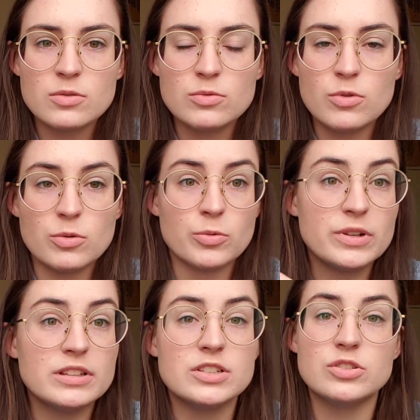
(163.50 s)
what we're
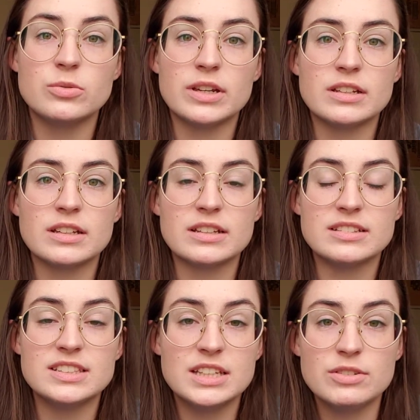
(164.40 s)
really doing is
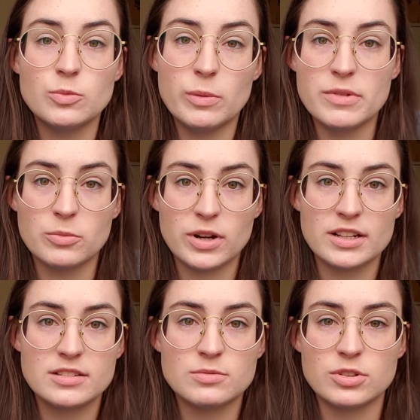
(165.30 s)
giving women
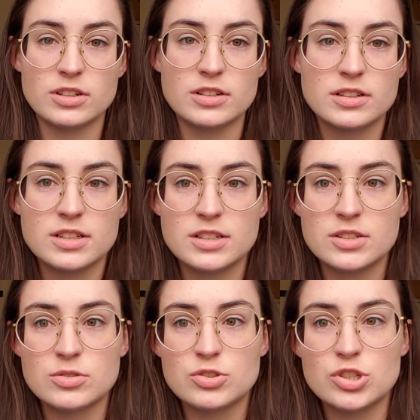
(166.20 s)
rights. We're
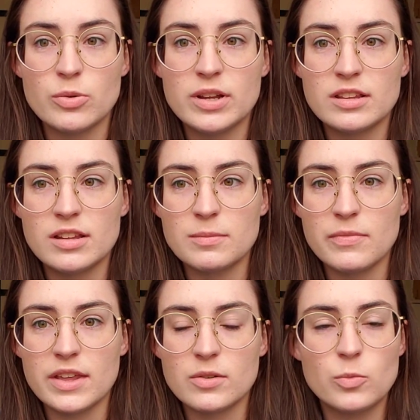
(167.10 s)
showing them
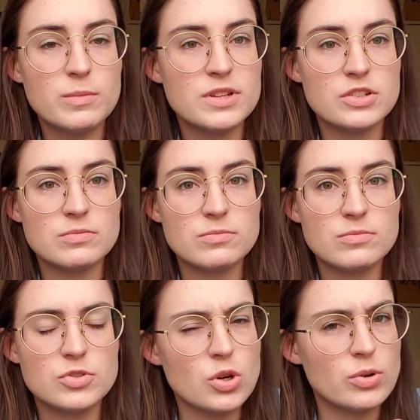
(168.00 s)
that women
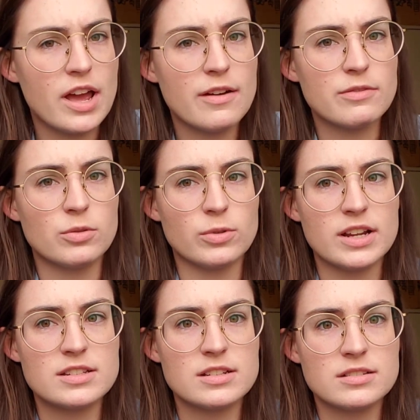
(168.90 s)
don't have the
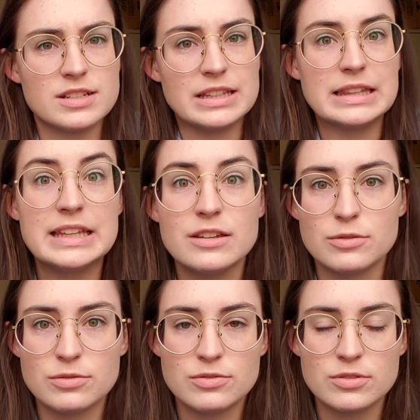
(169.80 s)
right to live
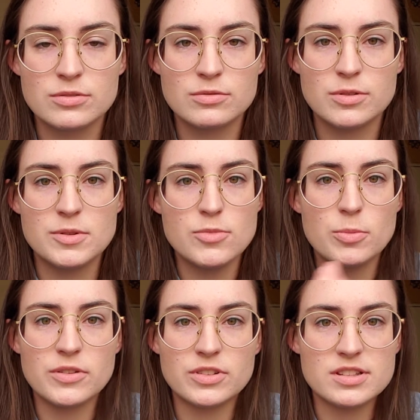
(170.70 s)
from the
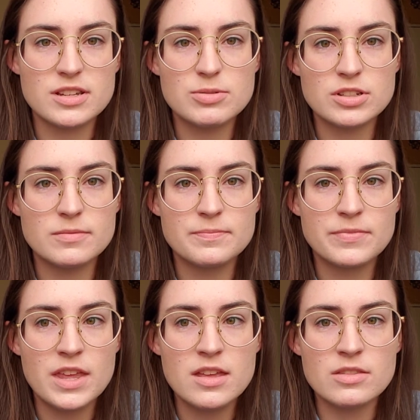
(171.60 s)
moment of conception,
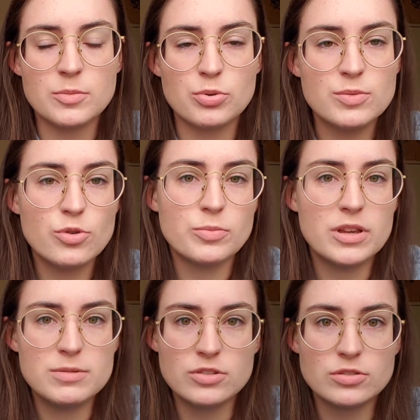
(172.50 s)
that preborn
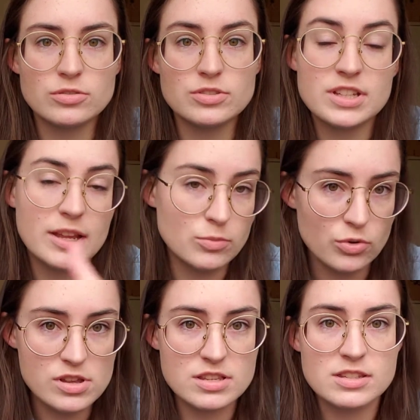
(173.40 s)
baby girls and
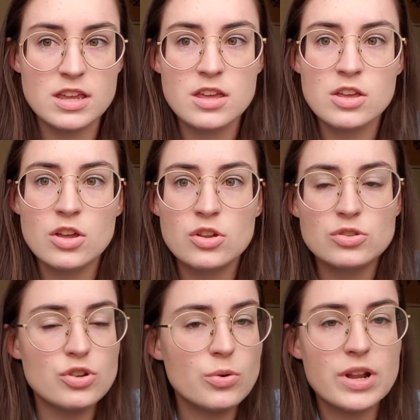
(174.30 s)
boys
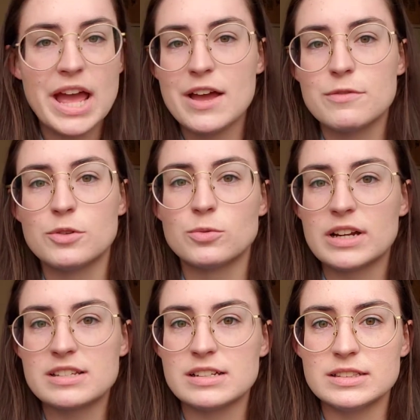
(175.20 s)
don't have the
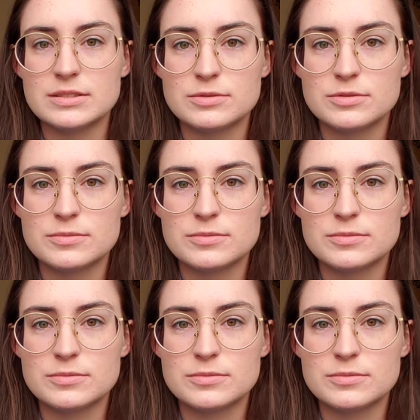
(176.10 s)
right to live.